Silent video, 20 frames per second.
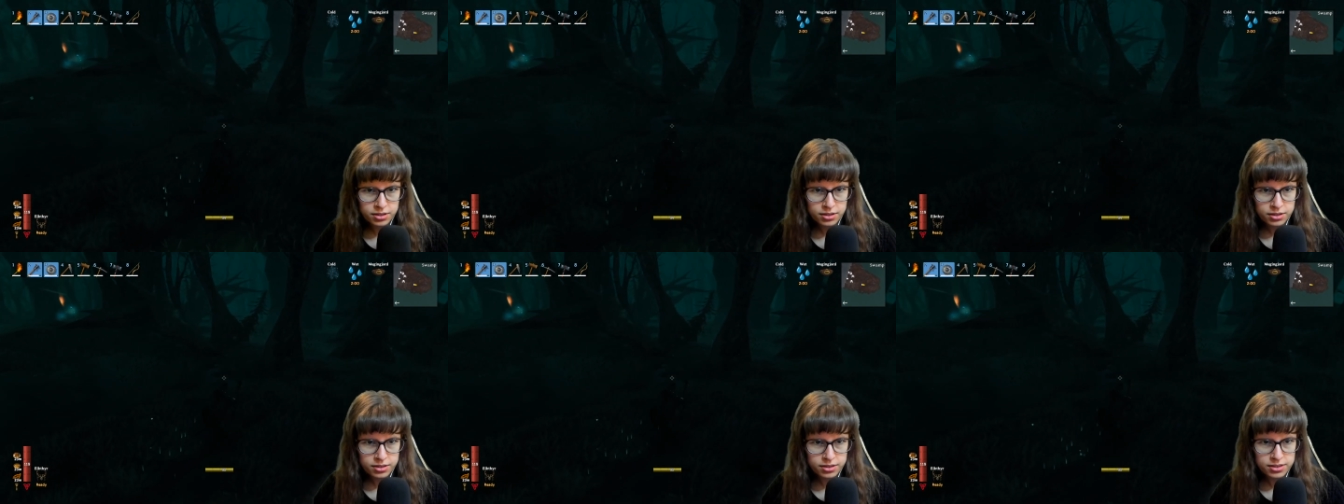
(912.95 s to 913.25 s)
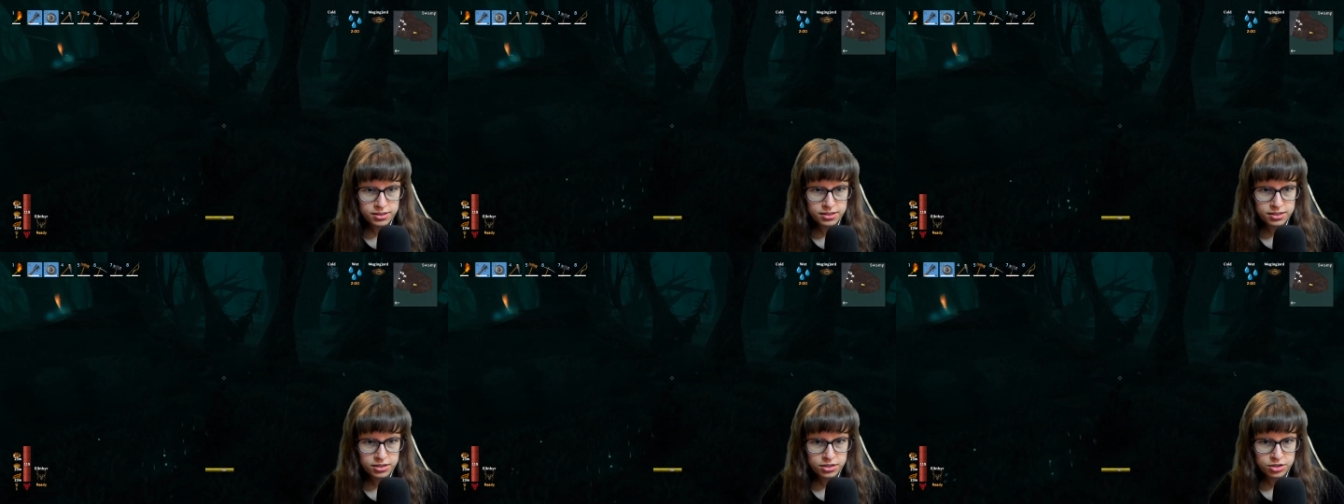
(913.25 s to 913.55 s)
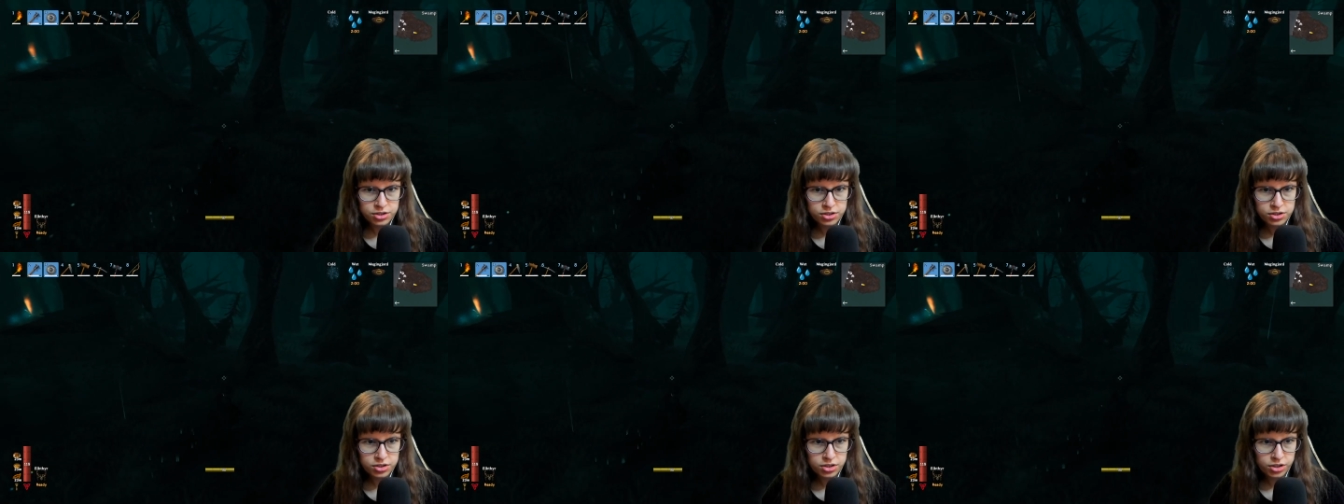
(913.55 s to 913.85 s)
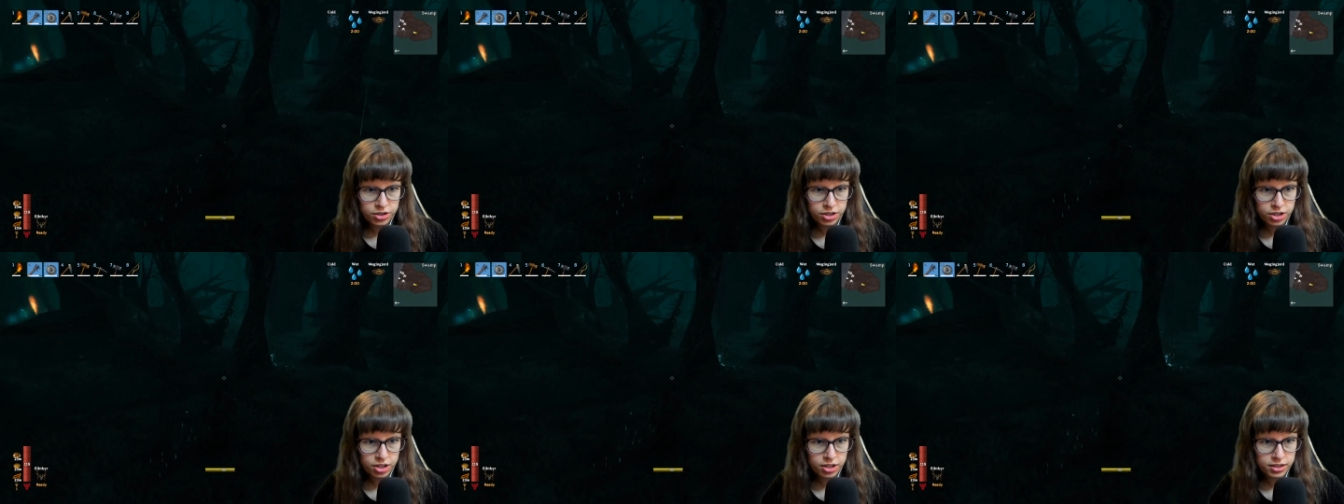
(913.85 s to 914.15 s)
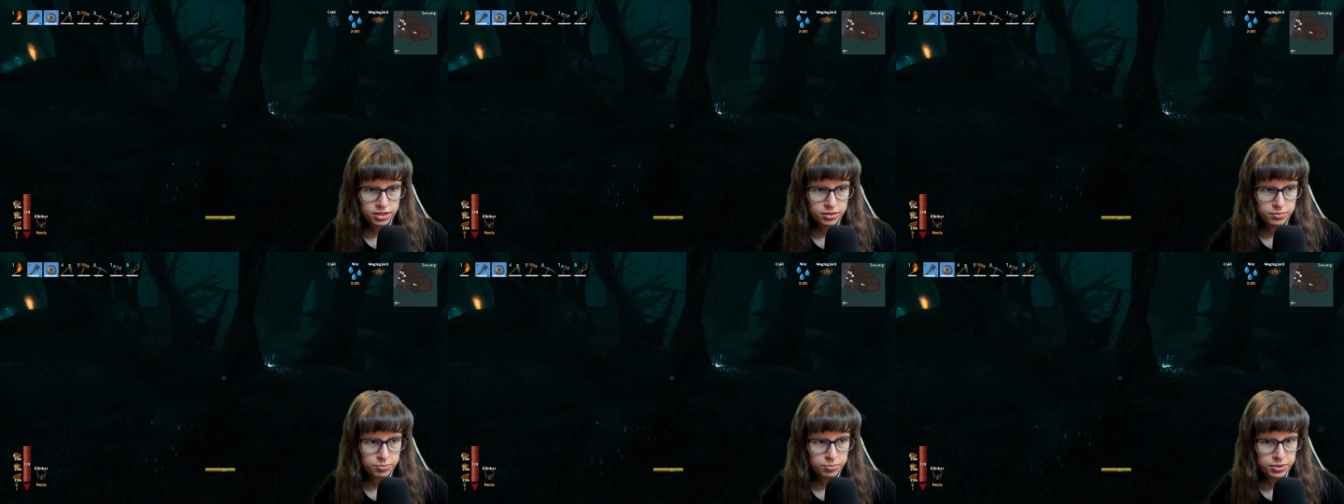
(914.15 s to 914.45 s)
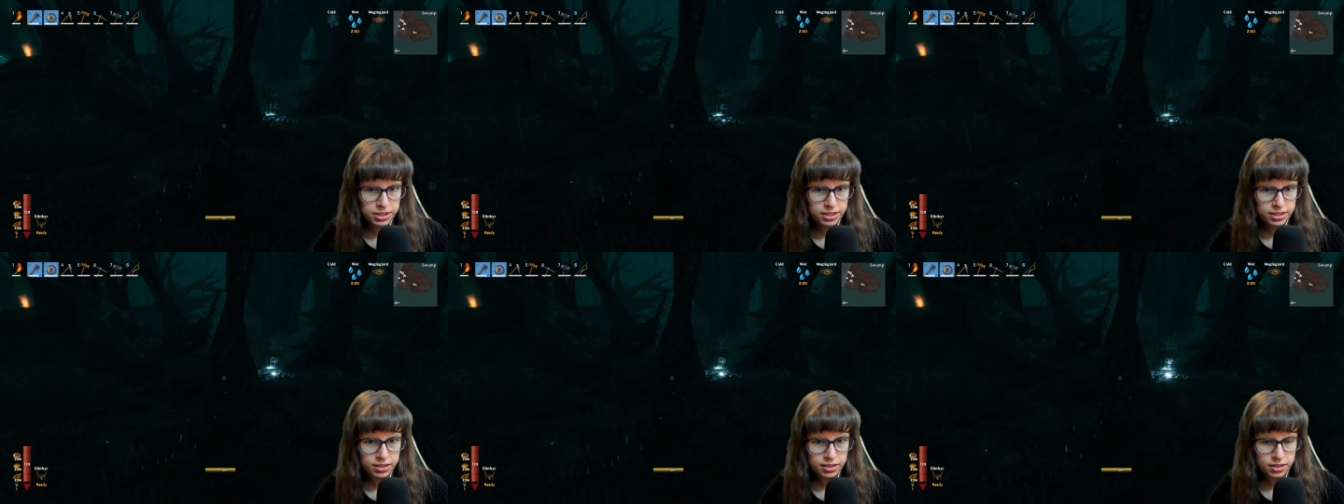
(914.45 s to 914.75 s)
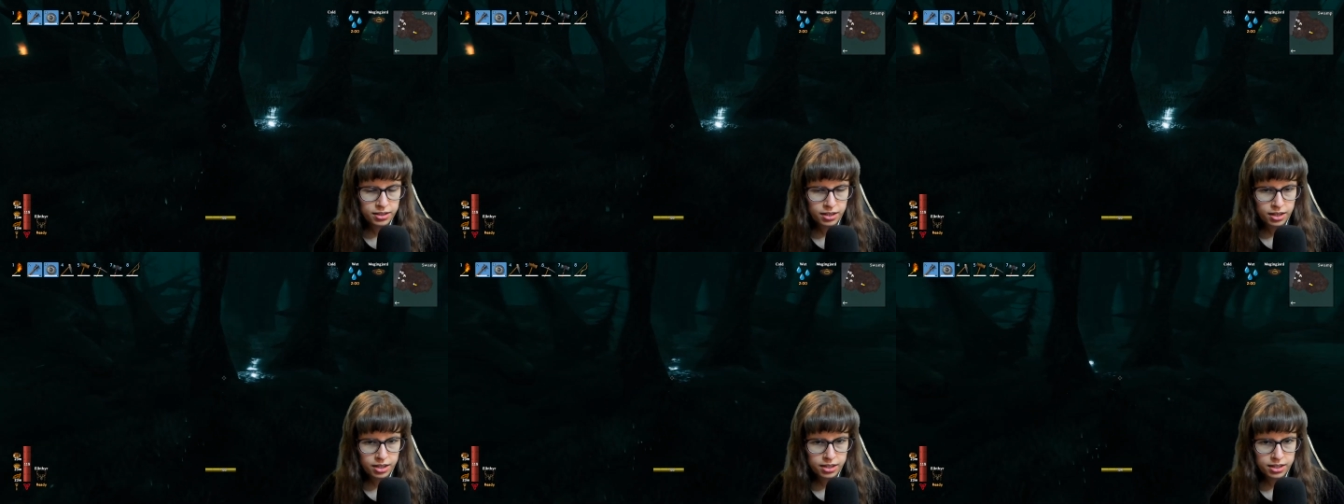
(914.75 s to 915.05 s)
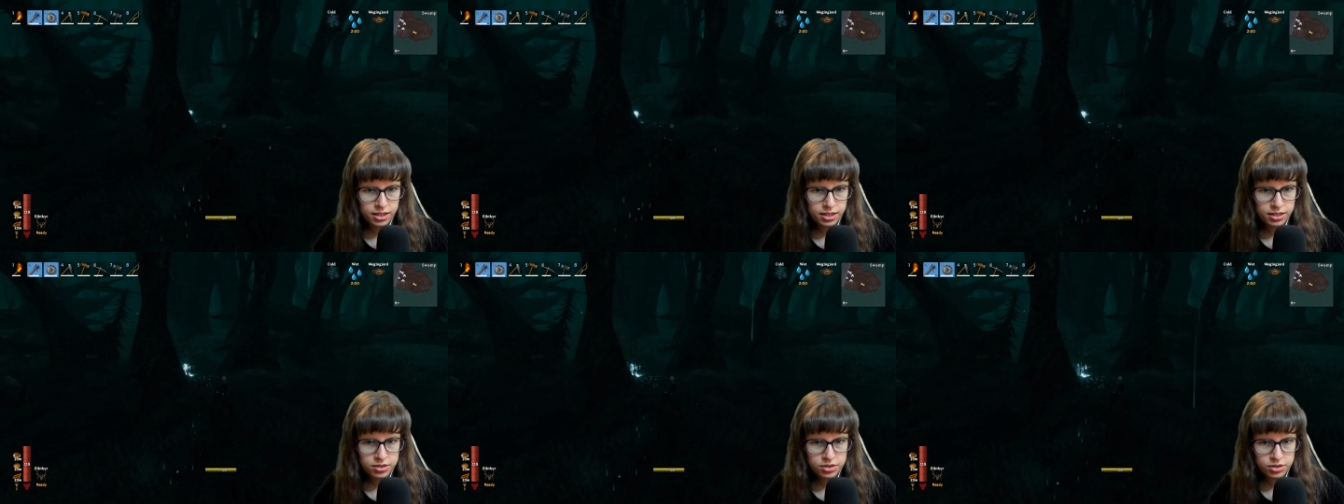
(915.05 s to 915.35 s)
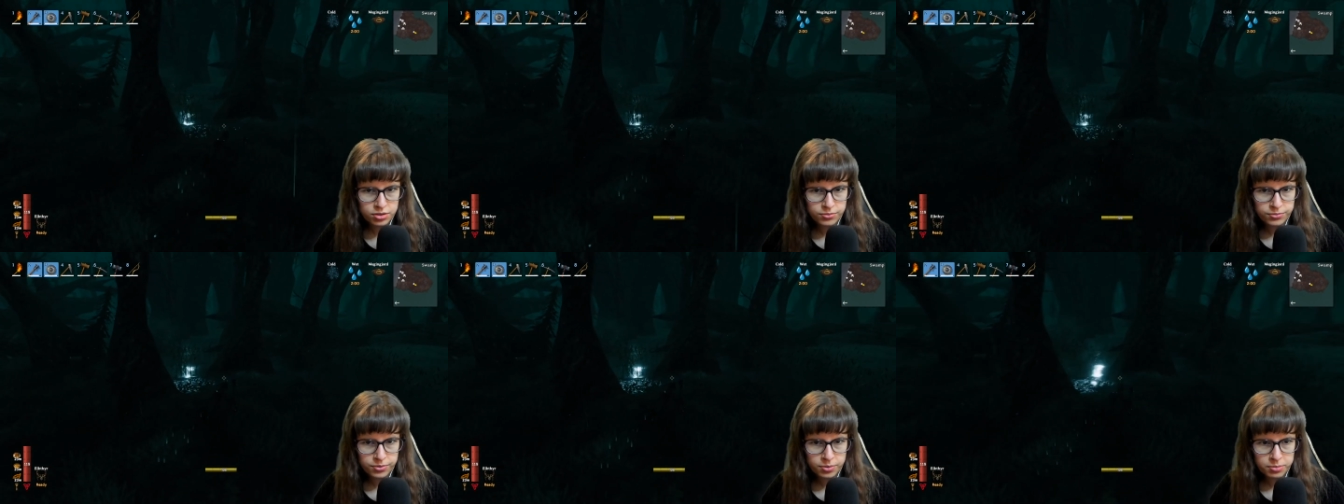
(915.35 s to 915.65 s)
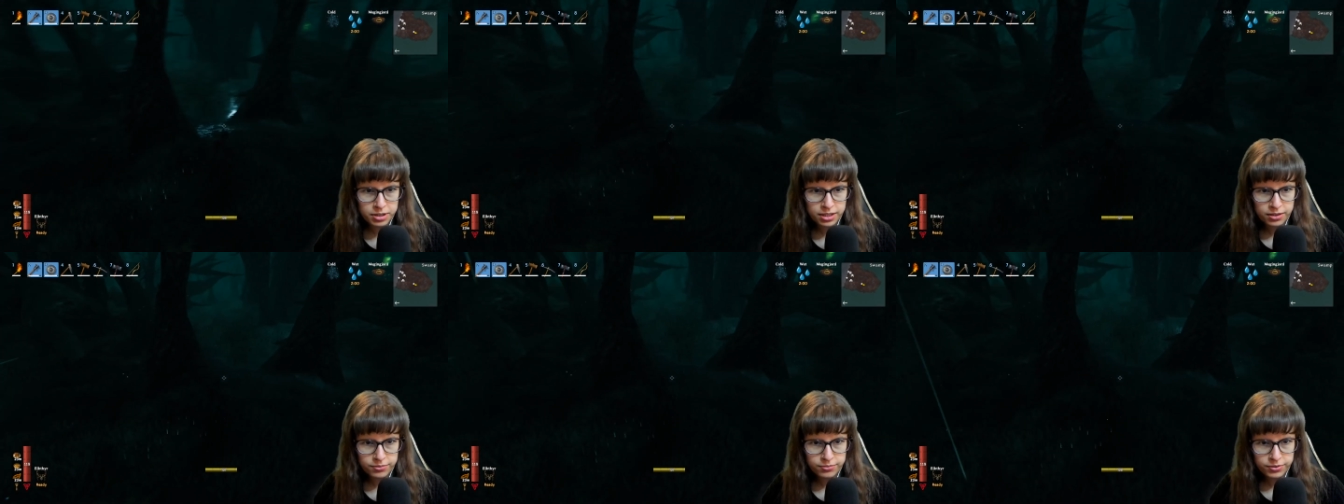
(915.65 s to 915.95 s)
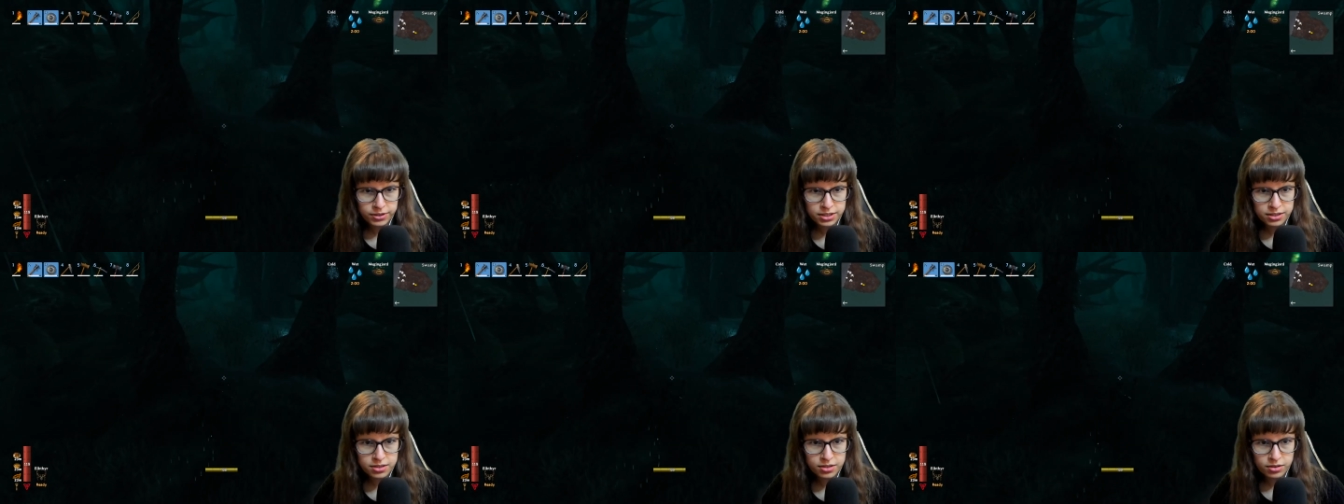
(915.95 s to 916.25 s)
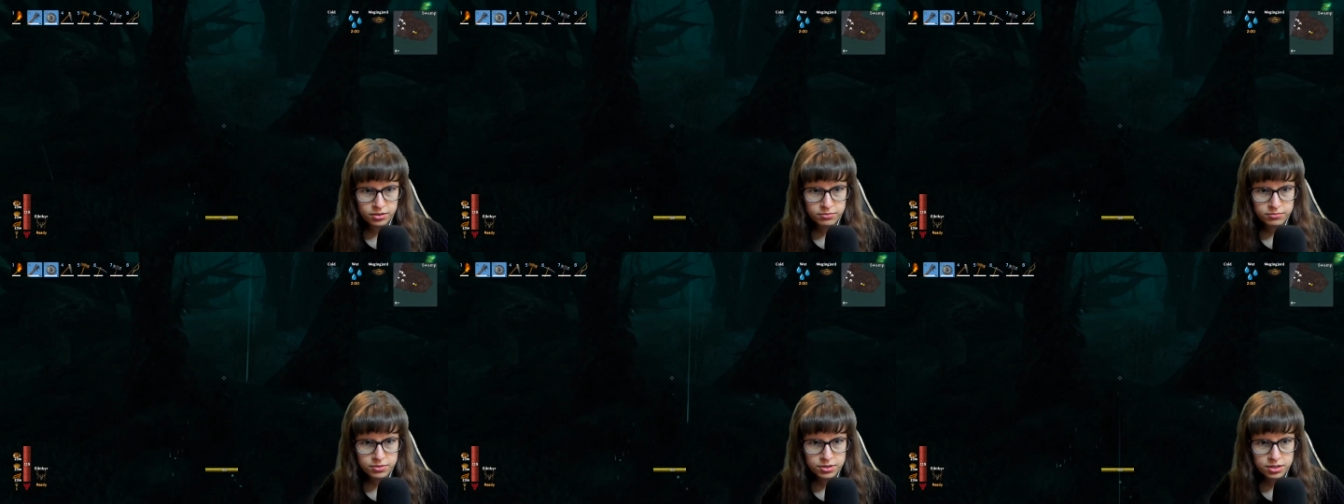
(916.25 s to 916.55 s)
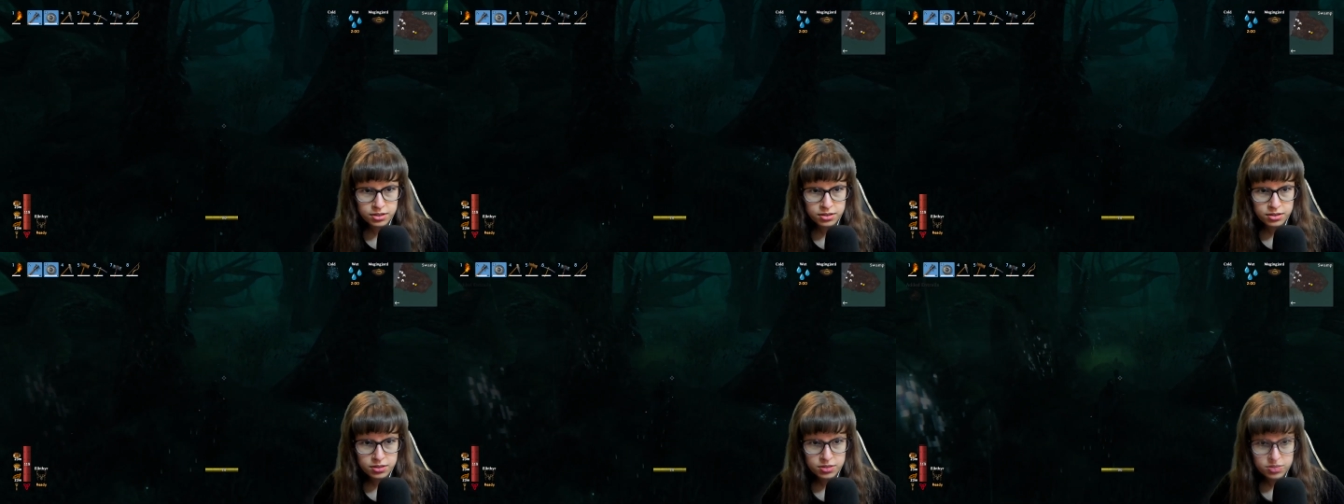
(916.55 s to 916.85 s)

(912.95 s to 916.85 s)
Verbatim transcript: Because it's just gonna be an issue for me if I don't.